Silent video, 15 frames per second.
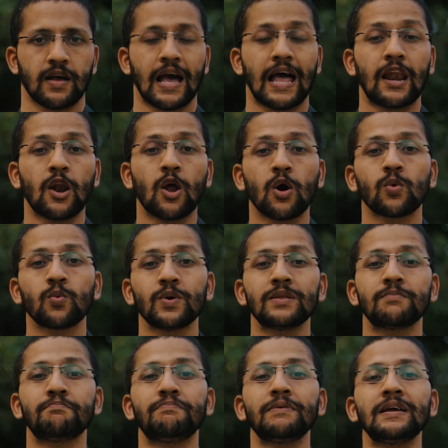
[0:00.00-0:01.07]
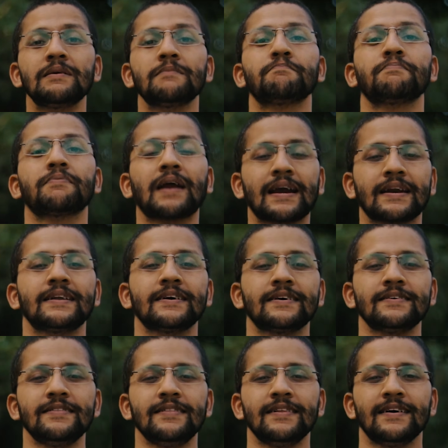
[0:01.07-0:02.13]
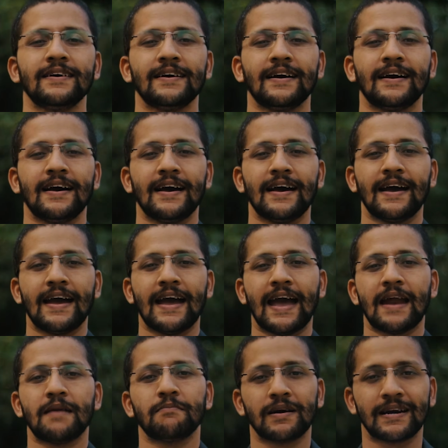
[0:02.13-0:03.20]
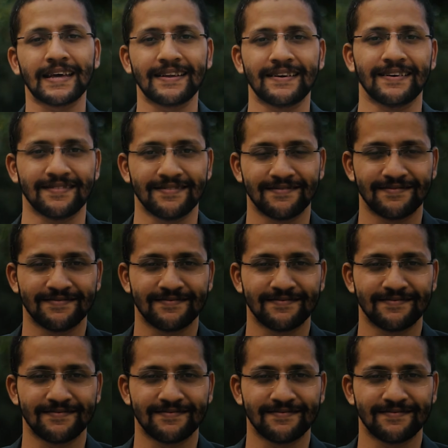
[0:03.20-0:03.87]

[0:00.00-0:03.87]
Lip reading: along with being practical and material.